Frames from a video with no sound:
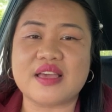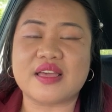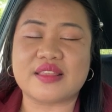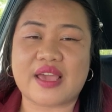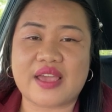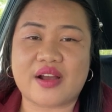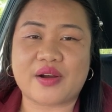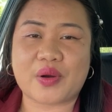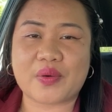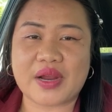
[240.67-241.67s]
they
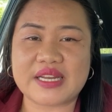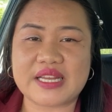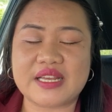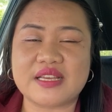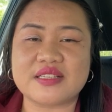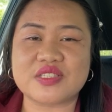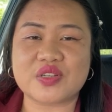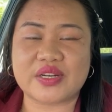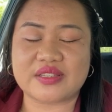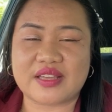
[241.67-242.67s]
are already
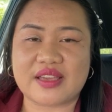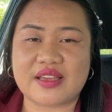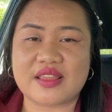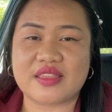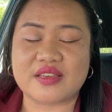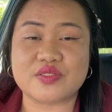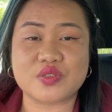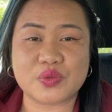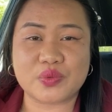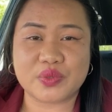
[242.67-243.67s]
starting the
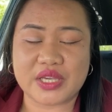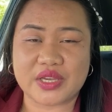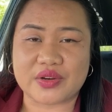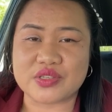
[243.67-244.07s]
school year.